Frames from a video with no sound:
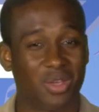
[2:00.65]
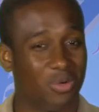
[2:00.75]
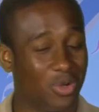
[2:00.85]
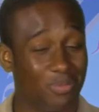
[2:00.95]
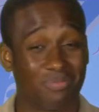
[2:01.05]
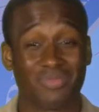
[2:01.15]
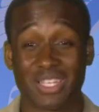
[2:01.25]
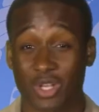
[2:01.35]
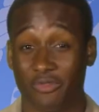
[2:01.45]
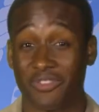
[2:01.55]
Well,
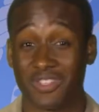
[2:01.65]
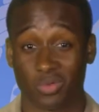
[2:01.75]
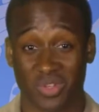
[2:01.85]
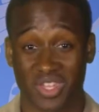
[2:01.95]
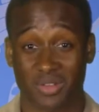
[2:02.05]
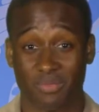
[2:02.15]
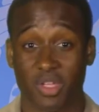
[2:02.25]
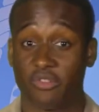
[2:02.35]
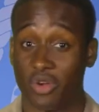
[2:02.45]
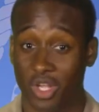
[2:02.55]
that's all for this week.
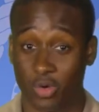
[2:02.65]
For any